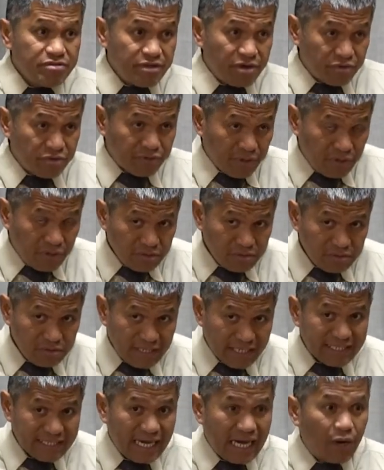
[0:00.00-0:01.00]
road
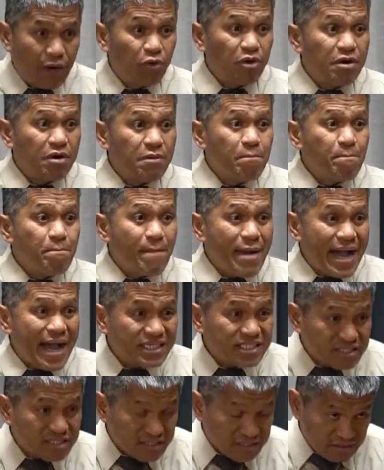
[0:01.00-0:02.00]
that our
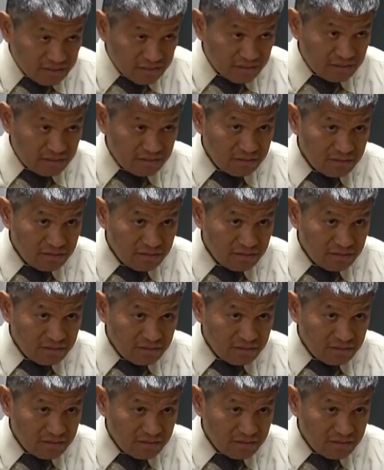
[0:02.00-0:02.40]
master